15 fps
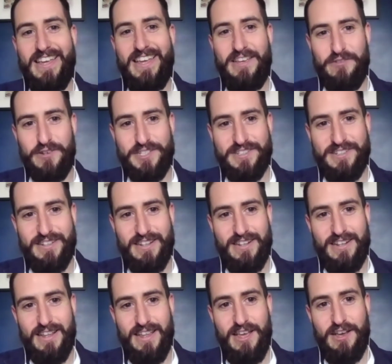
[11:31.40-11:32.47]
he always
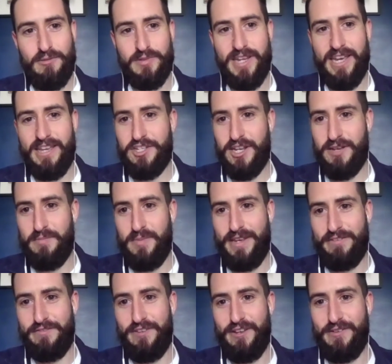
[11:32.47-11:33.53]
helped get the
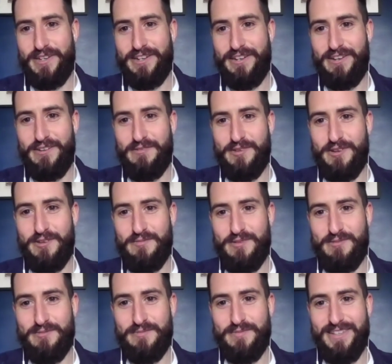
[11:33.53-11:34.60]
champagne flowing, no
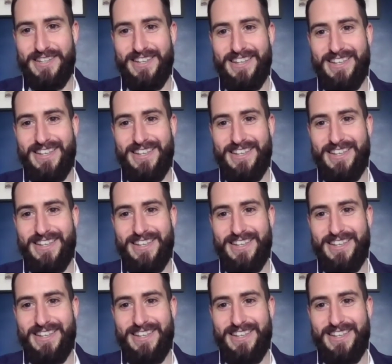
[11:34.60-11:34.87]
problem.